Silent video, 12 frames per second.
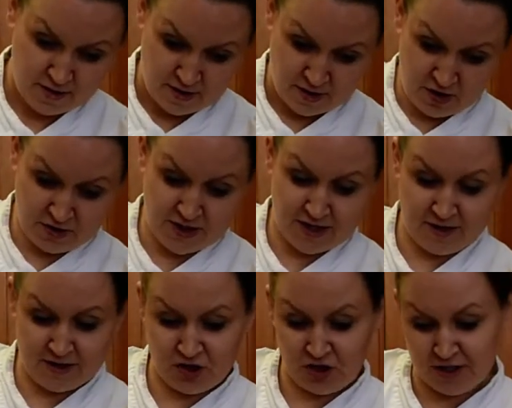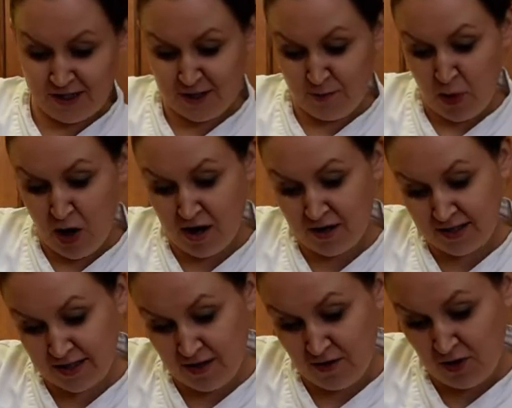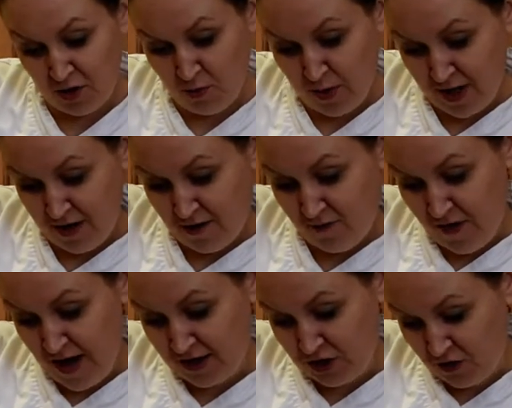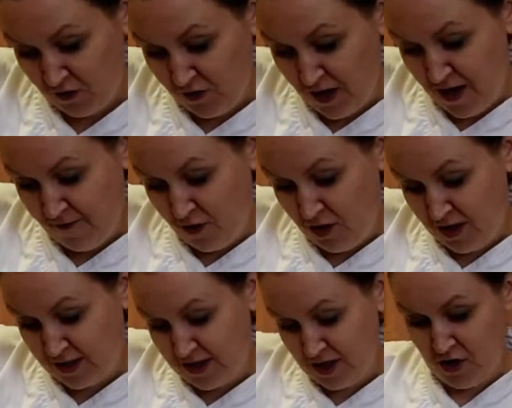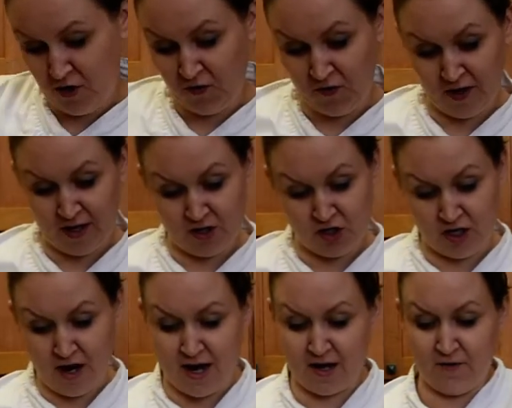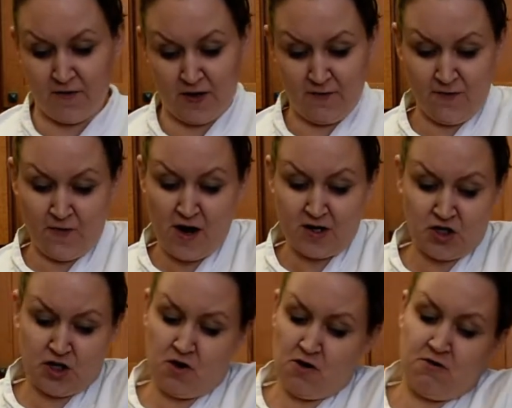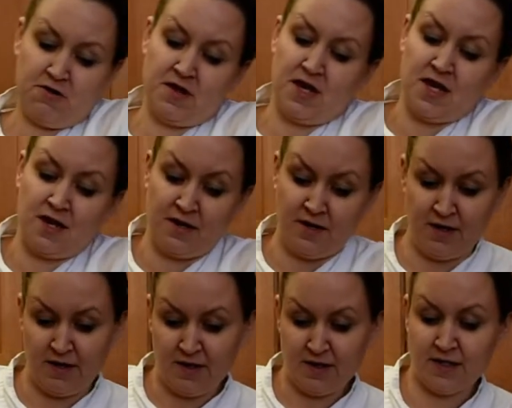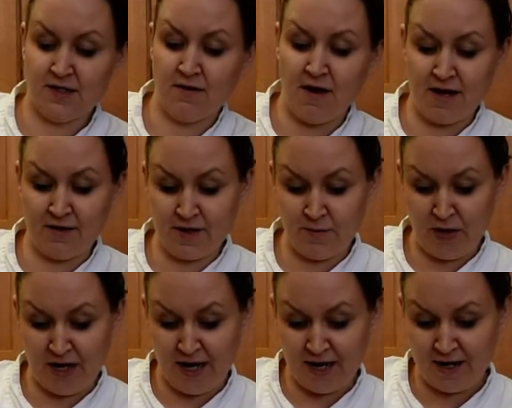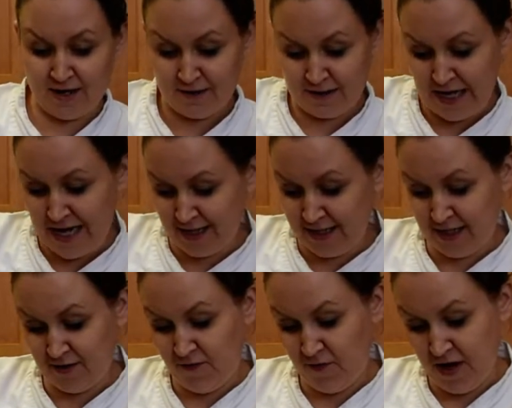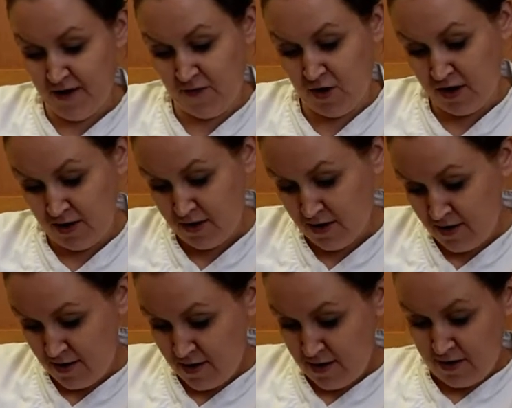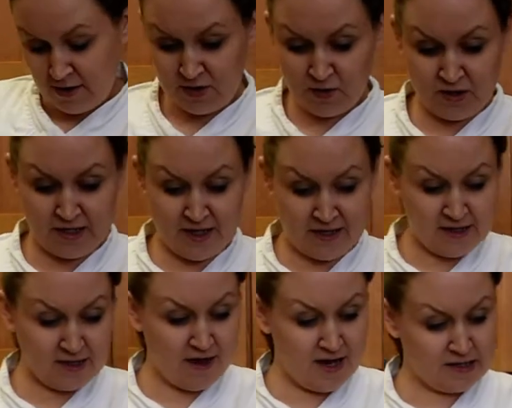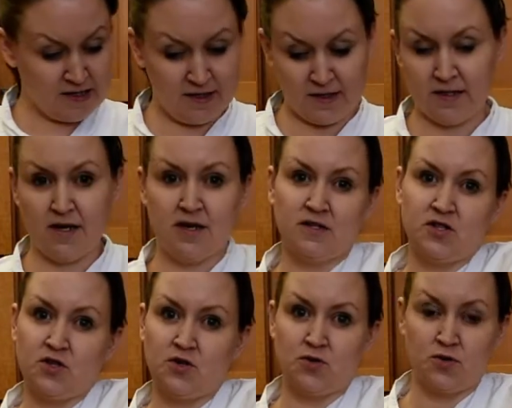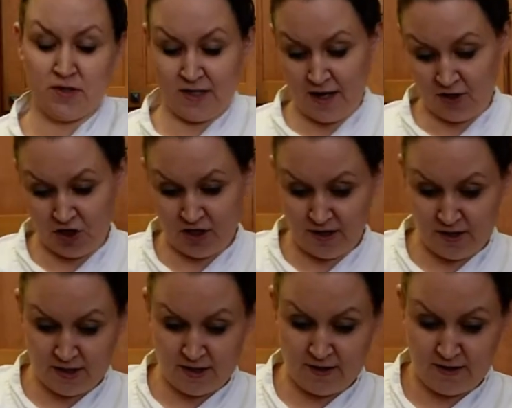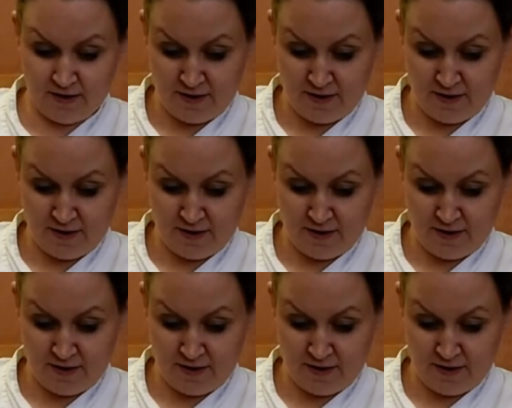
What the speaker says: Using this just imparts a little bit of extra flavor into your fish, kind of a fresh, earthy, slightly banana tasting flavor. So we're just going to slice this into sections